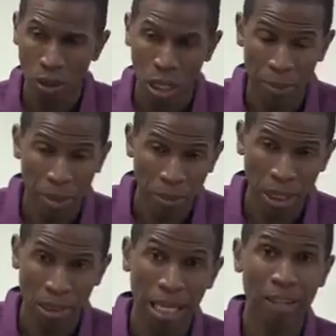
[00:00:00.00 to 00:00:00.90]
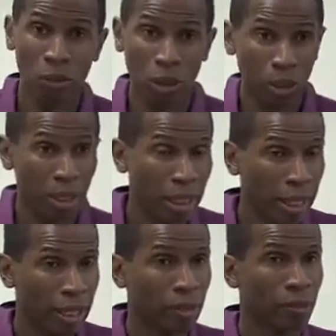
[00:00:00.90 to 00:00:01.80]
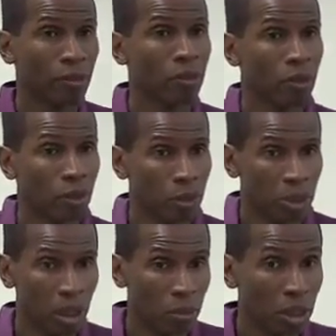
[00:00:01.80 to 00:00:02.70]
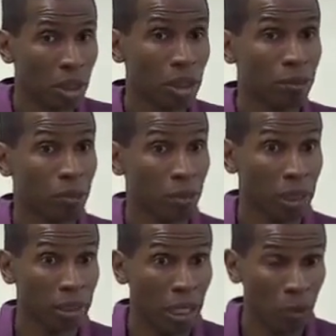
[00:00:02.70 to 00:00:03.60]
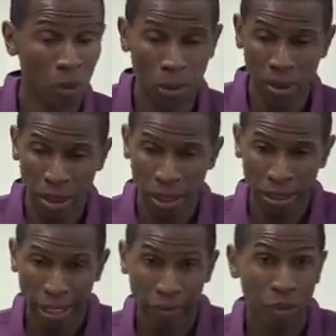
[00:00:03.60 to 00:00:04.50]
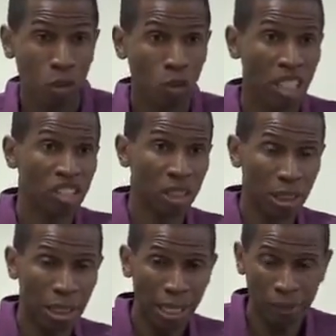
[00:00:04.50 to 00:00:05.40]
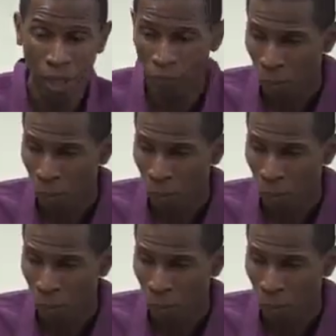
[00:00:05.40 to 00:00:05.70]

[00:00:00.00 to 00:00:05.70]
I mean, man, life really began to become clear for me. I really began to have direction in life.